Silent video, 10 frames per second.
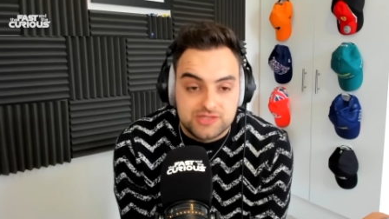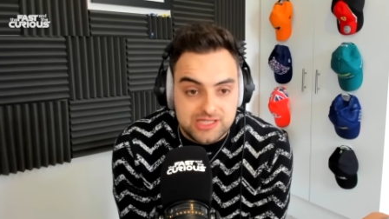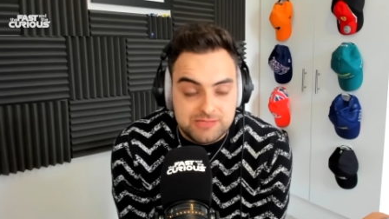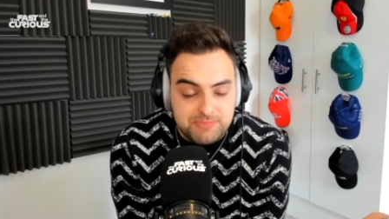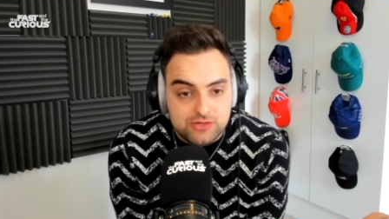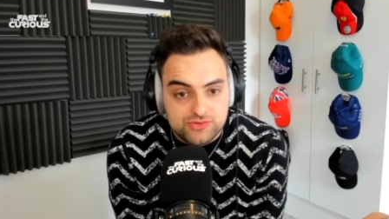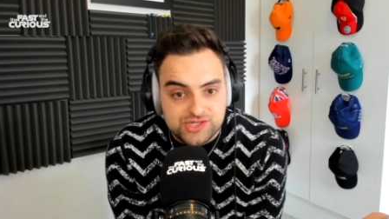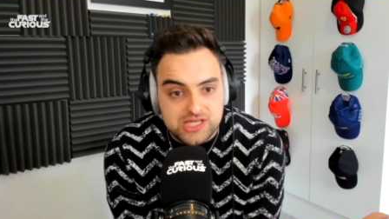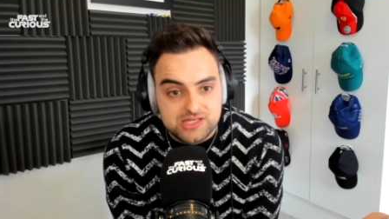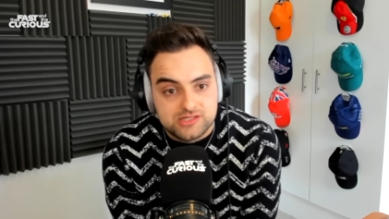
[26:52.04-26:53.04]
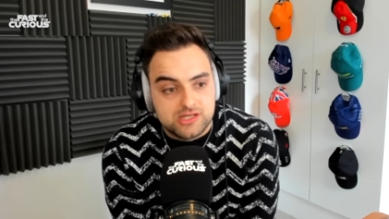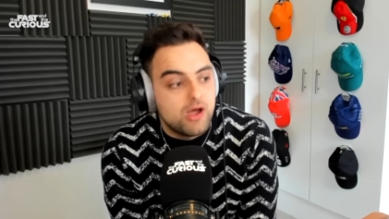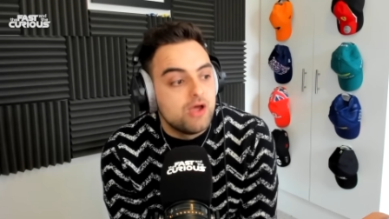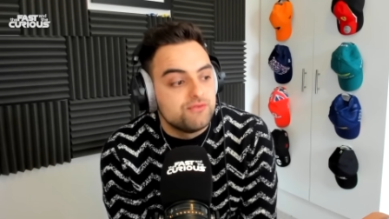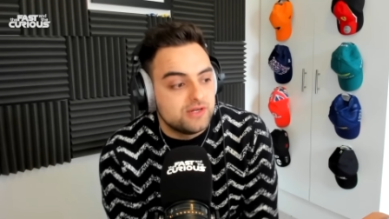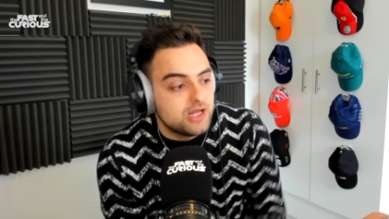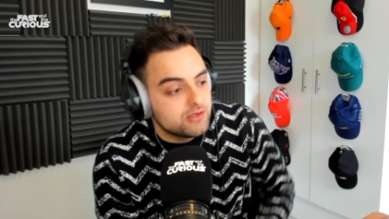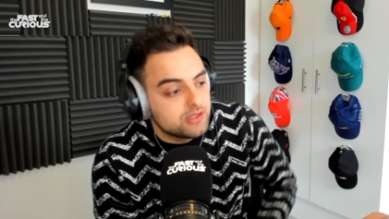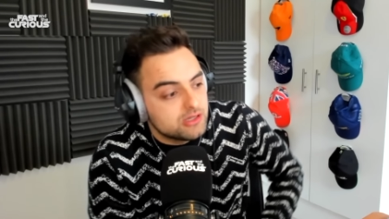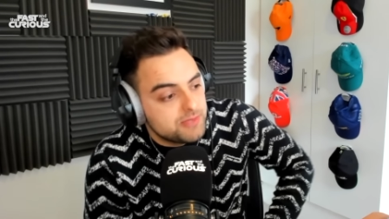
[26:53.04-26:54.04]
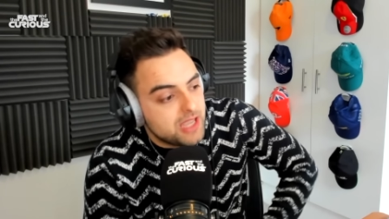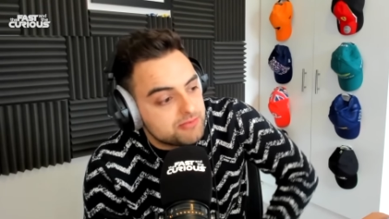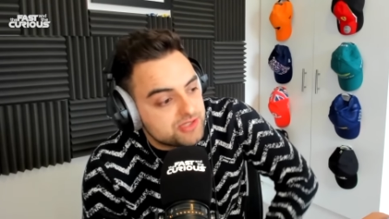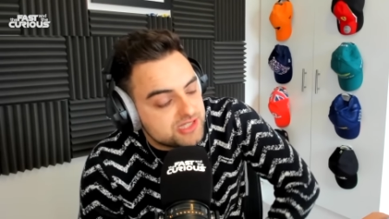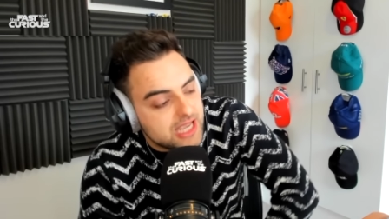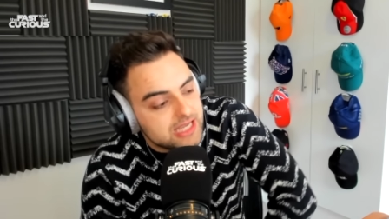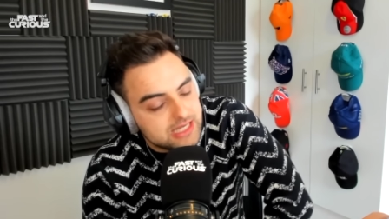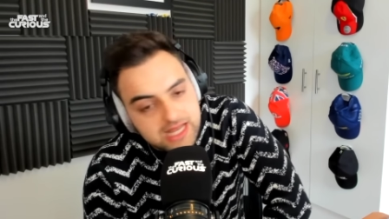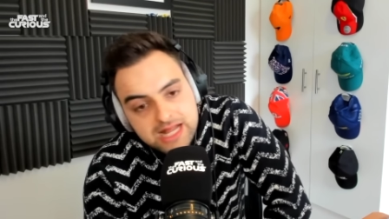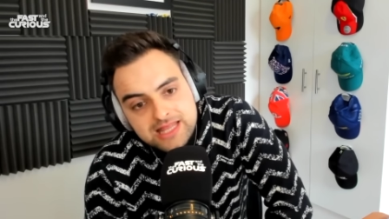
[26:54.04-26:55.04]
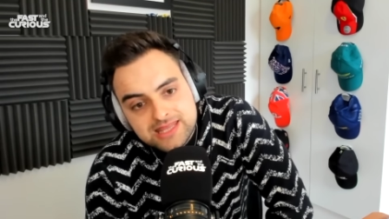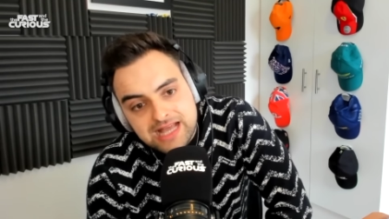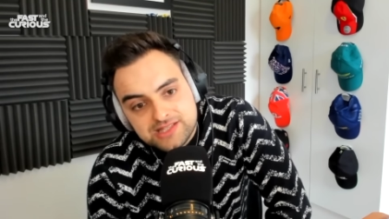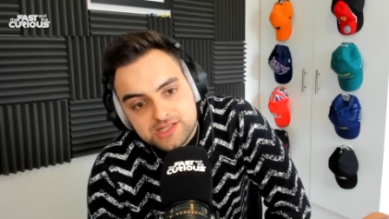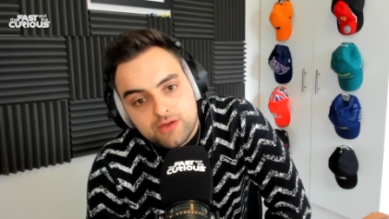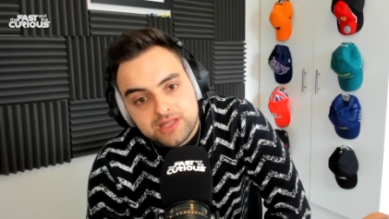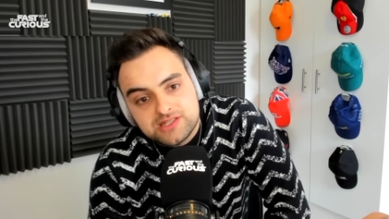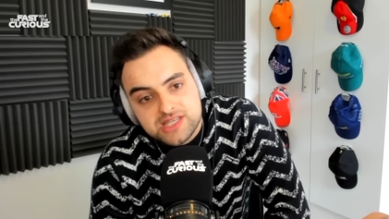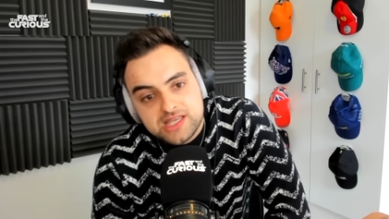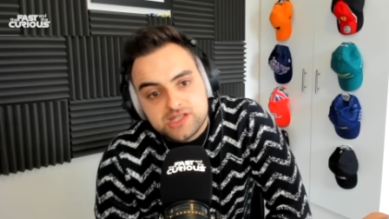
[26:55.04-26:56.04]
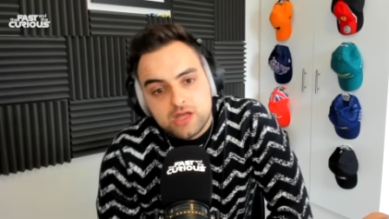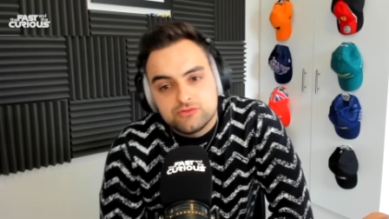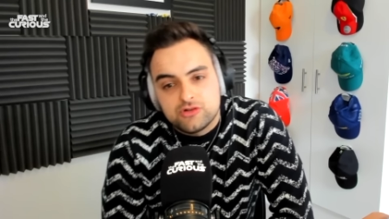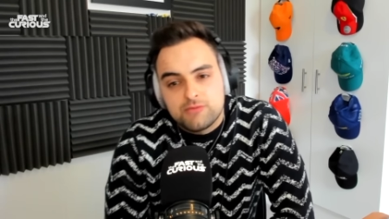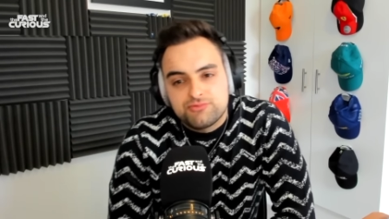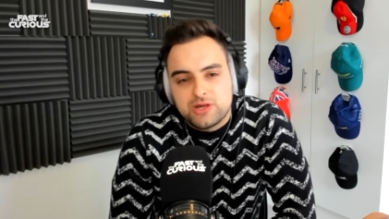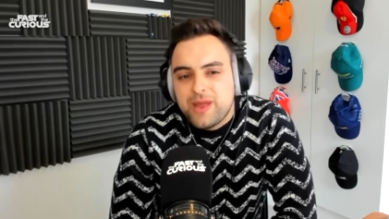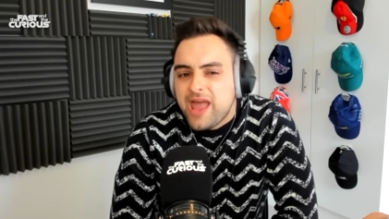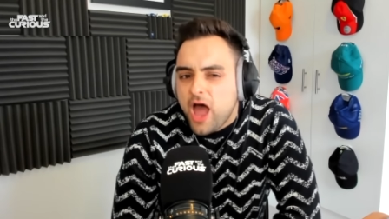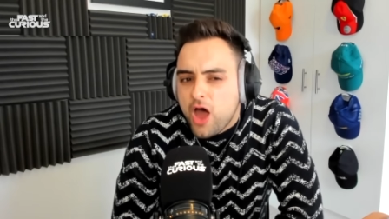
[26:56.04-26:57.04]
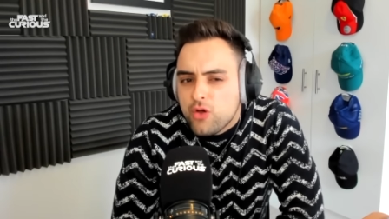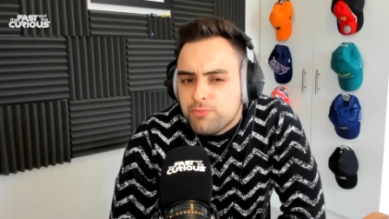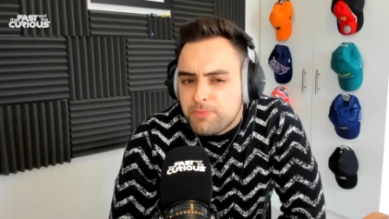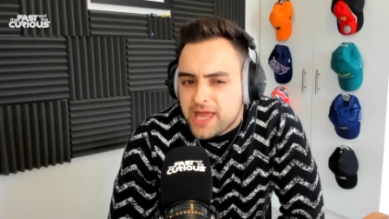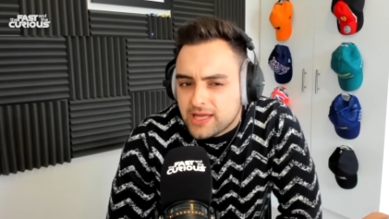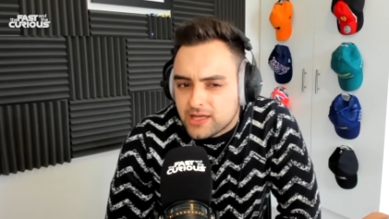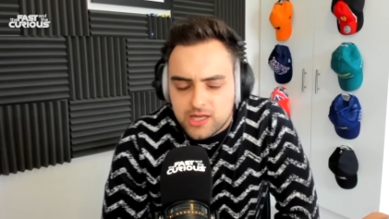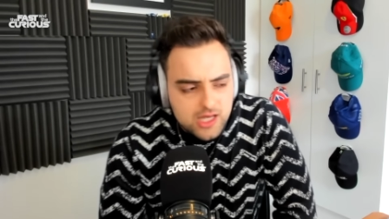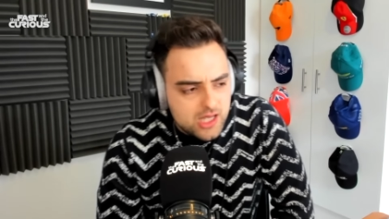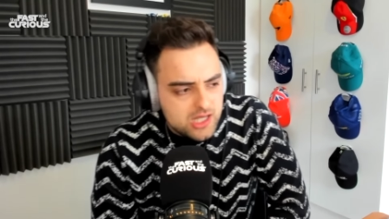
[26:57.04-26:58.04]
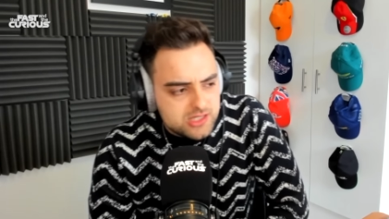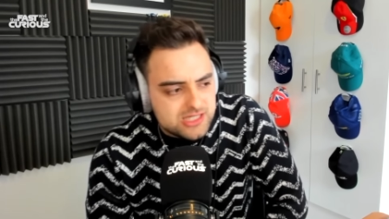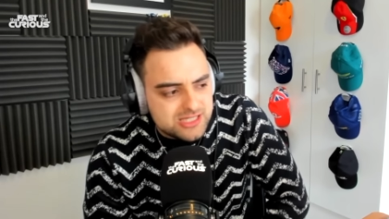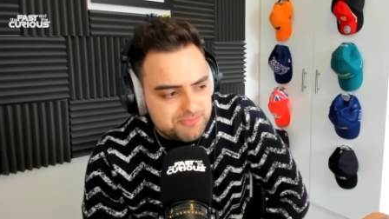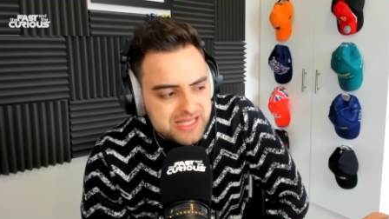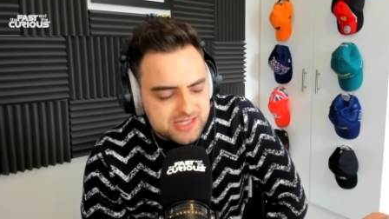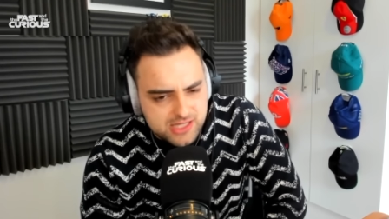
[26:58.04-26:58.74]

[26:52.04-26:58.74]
as he's been all season. So hopefully Logan will be able to take that going into his home Grand Prix. We're hoping to speak to